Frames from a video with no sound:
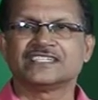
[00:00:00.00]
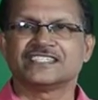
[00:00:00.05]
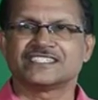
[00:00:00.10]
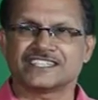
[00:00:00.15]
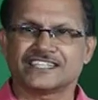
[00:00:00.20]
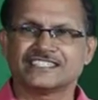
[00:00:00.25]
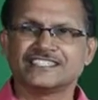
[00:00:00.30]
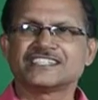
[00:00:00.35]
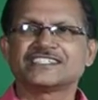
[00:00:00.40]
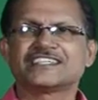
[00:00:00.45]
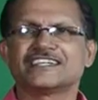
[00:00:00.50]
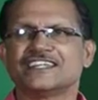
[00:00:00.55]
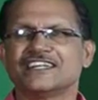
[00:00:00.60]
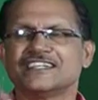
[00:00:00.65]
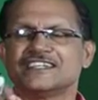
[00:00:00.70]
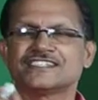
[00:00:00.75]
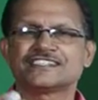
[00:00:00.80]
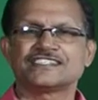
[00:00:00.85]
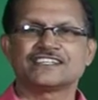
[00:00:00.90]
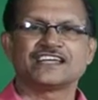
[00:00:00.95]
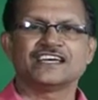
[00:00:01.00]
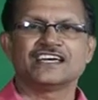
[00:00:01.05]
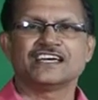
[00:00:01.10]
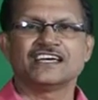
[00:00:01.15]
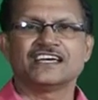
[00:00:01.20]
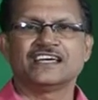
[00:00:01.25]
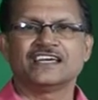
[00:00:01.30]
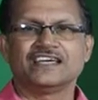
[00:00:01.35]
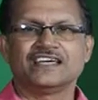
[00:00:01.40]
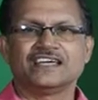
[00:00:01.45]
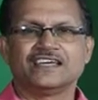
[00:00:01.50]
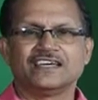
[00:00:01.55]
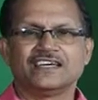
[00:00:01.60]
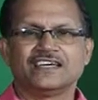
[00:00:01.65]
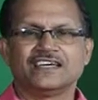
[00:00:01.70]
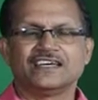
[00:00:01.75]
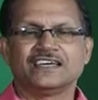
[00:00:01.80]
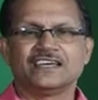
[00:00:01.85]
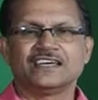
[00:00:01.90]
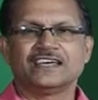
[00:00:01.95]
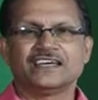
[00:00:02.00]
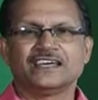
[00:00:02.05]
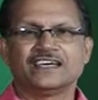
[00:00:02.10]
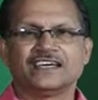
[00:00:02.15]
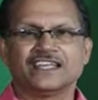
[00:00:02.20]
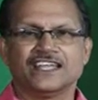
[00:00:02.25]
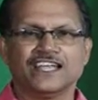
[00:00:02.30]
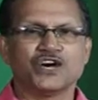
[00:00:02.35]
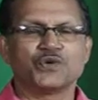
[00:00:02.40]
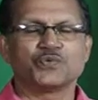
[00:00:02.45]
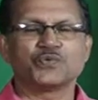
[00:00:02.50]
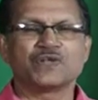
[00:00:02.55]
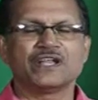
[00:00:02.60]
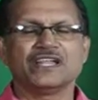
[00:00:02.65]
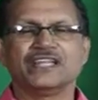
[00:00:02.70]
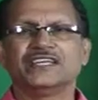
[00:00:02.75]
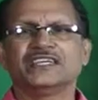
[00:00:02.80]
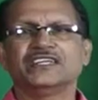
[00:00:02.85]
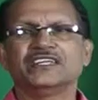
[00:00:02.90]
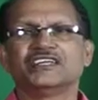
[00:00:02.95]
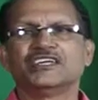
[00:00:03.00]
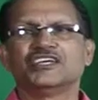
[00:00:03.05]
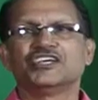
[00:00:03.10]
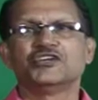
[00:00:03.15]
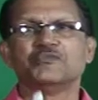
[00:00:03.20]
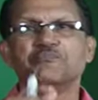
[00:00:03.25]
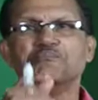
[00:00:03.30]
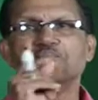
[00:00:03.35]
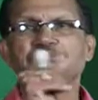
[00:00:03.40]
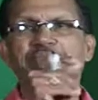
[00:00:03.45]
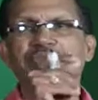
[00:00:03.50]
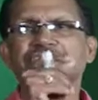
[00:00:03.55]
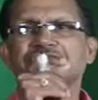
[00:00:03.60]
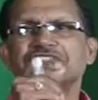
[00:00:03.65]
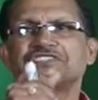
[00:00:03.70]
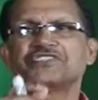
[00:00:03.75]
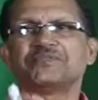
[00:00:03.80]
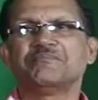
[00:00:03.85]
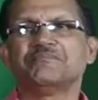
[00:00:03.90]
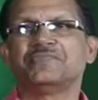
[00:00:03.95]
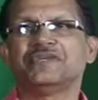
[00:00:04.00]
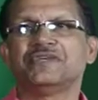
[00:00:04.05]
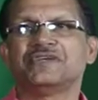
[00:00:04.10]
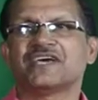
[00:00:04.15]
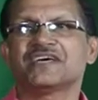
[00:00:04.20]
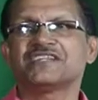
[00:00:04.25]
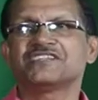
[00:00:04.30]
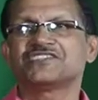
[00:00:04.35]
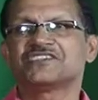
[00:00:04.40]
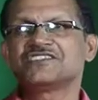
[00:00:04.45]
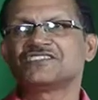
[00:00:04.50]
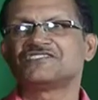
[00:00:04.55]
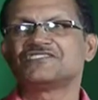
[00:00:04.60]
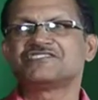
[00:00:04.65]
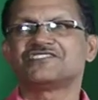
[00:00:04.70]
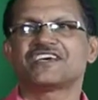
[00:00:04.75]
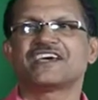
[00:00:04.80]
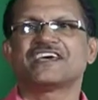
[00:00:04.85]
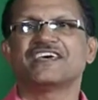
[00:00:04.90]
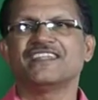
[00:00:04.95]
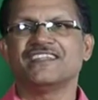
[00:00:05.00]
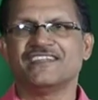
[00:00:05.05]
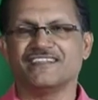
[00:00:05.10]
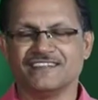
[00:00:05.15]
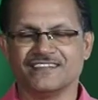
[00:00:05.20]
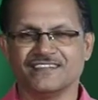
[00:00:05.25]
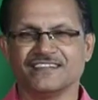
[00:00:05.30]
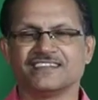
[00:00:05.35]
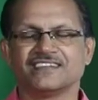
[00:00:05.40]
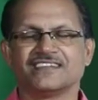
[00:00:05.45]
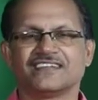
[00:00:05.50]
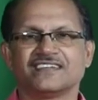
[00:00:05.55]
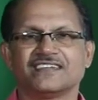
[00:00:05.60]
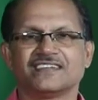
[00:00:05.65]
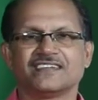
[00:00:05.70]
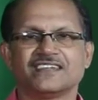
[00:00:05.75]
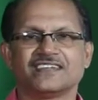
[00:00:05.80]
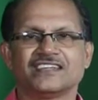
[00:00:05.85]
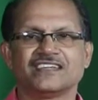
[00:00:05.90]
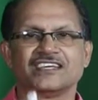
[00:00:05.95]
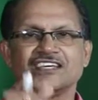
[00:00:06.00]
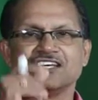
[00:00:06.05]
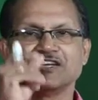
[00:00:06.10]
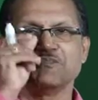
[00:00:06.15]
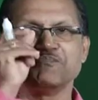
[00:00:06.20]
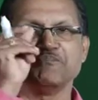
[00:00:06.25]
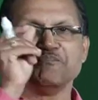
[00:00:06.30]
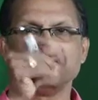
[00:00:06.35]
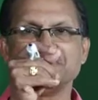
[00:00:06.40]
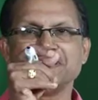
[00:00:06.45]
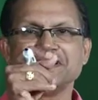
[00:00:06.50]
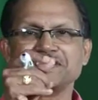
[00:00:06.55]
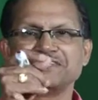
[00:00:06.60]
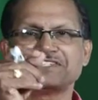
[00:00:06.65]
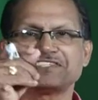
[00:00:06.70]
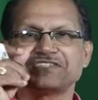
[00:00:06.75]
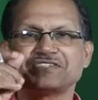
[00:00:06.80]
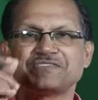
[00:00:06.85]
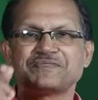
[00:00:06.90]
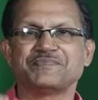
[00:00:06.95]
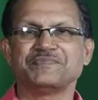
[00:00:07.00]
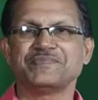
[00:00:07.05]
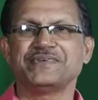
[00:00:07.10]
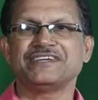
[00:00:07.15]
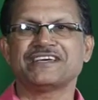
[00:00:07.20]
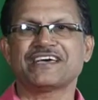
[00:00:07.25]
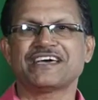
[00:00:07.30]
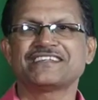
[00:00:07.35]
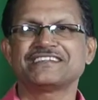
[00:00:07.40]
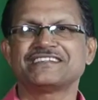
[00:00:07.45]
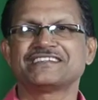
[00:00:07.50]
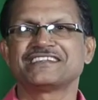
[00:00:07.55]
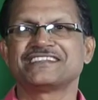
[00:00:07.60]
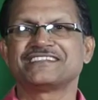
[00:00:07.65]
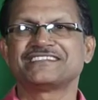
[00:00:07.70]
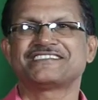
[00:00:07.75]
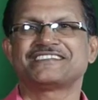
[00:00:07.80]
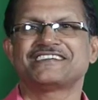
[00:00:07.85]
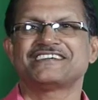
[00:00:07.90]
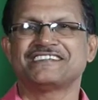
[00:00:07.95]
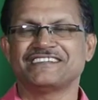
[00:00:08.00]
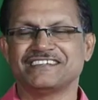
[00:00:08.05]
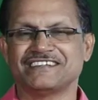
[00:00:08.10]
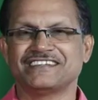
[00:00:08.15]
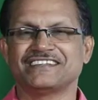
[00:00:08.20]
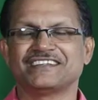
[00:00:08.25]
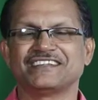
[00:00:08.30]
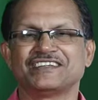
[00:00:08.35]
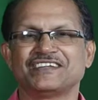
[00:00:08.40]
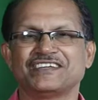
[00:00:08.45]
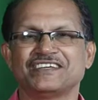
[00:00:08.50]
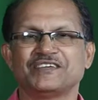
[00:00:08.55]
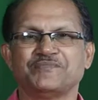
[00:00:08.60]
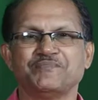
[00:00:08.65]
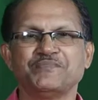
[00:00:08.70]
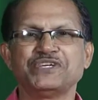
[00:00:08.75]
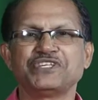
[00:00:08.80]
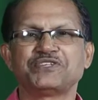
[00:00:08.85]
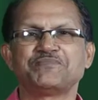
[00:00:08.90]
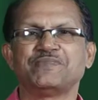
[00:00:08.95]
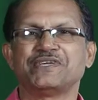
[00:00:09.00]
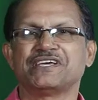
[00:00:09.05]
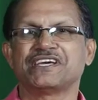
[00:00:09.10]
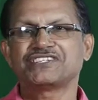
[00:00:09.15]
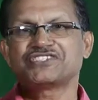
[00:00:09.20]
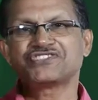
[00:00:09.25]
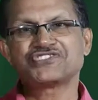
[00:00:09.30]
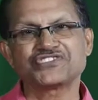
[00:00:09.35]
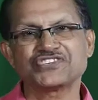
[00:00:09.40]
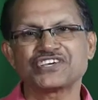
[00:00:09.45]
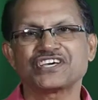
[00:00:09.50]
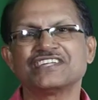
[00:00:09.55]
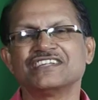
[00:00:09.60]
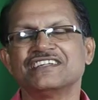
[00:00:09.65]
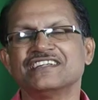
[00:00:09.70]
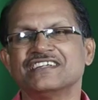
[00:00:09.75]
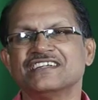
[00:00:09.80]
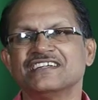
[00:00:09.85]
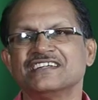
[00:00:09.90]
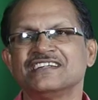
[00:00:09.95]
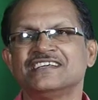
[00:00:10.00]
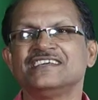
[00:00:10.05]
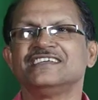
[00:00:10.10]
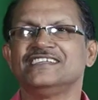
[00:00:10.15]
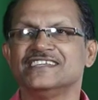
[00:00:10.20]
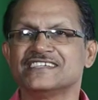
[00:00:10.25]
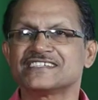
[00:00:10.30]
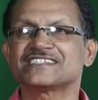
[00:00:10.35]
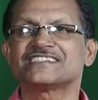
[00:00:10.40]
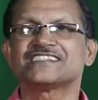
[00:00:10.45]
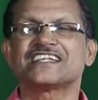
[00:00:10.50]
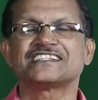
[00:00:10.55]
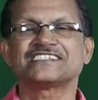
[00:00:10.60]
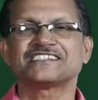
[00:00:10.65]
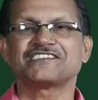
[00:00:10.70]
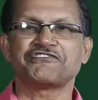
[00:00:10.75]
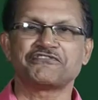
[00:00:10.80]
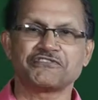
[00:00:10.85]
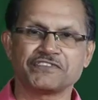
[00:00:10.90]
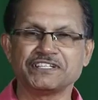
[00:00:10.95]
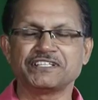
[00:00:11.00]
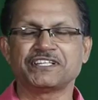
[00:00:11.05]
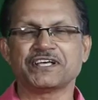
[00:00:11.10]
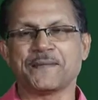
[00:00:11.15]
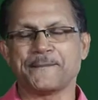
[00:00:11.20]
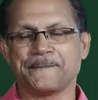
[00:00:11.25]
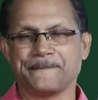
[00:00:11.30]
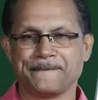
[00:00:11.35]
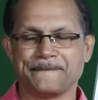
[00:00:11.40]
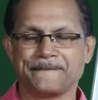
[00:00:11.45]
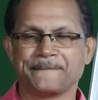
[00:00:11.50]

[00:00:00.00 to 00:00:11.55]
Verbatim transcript: Say the sentence loudly. Meet me at 10. Meet me at 10. Meet me at 10. Yes, that's a rhythm.